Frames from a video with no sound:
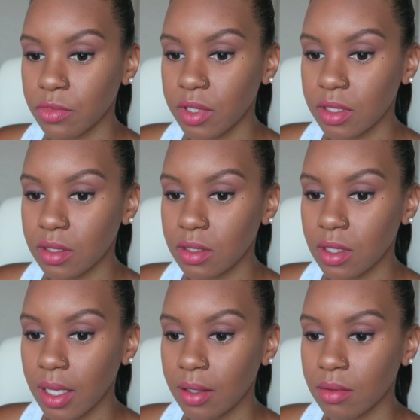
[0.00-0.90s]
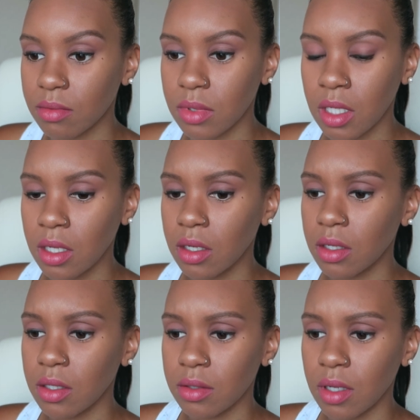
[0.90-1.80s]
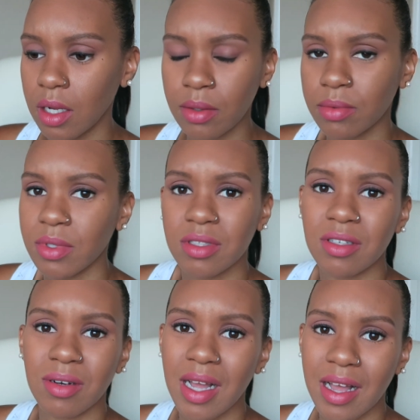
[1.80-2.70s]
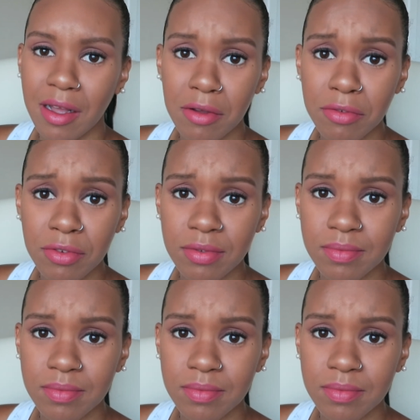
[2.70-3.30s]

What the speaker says: reasons that I really don't have.